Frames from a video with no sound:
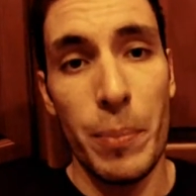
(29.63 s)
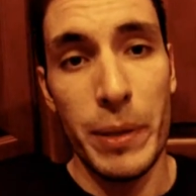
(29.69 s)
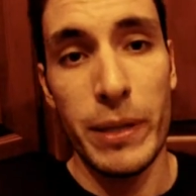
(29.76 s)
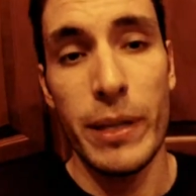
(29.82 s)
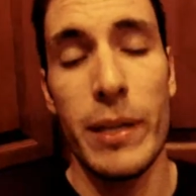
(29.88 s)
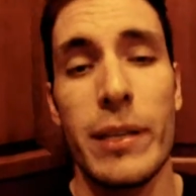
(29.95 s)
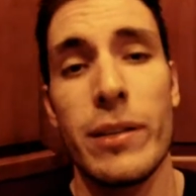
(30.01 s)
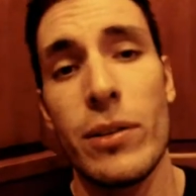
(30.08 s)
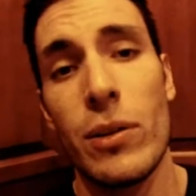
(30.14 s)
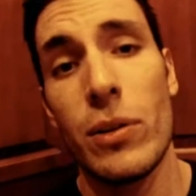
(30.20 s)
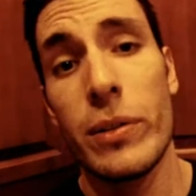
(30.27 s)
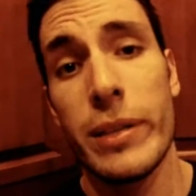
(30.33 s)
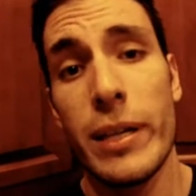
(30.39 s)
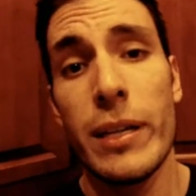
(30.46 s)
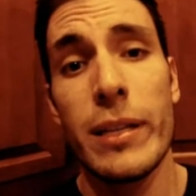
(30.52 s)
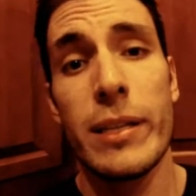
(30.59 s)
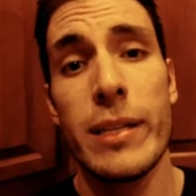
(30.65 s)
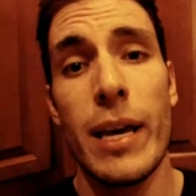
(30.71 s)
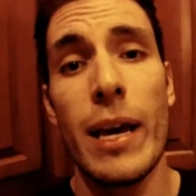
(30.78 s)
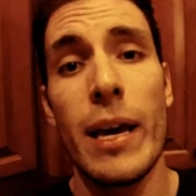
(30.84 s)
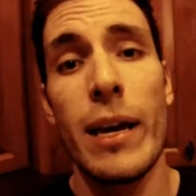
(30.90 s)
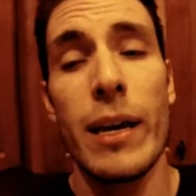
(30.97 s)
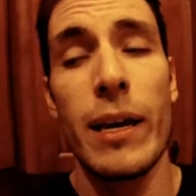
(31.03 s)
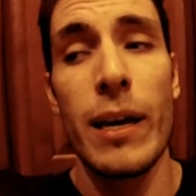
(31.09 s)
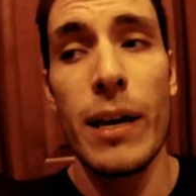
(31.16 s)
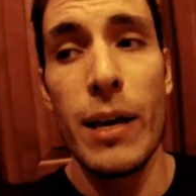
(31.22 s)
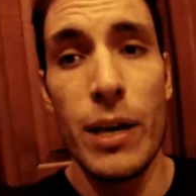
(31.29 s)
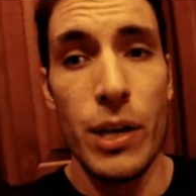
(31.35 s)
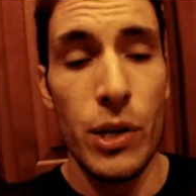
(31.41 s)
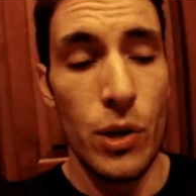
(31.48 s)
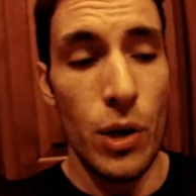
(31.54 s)
And at the end of the day,
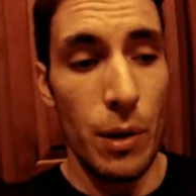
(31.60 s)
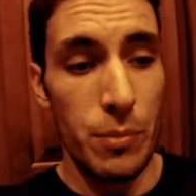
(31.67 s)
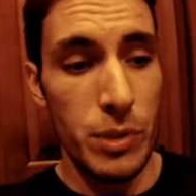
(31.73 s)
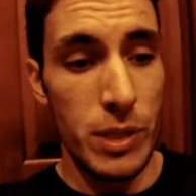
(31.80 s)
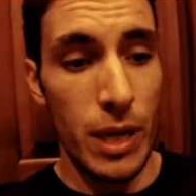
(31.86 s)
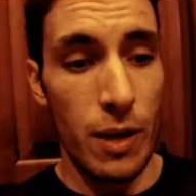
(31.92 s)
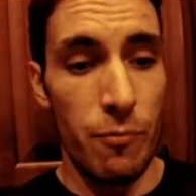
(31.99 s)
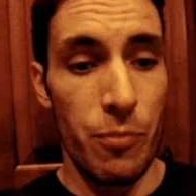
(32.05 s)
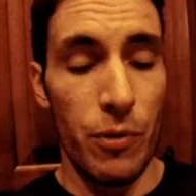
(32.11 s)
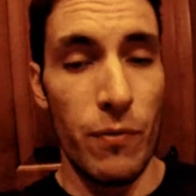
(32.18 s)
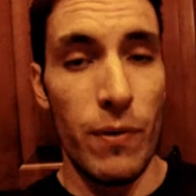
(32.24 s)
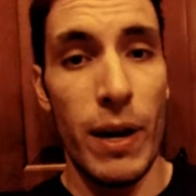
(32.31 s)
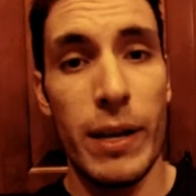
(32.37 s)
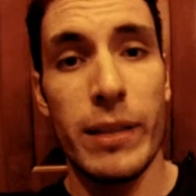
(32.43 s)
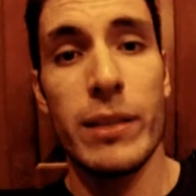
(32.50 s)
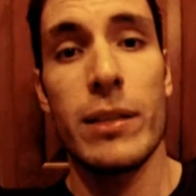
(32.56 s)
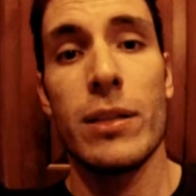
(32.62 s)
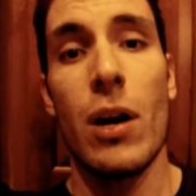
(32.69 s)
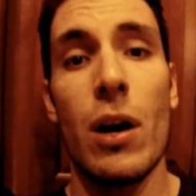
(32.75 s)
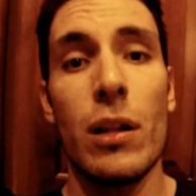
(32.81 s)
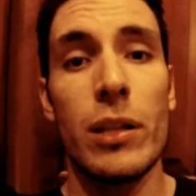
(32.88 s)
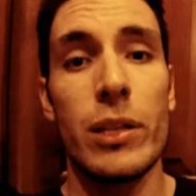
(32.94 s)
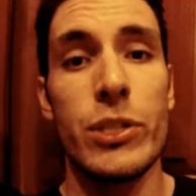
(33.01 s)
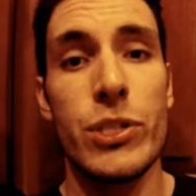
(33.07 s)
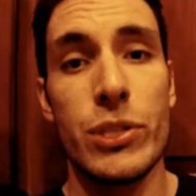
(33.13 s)
I'm just kind of providing the knowledge.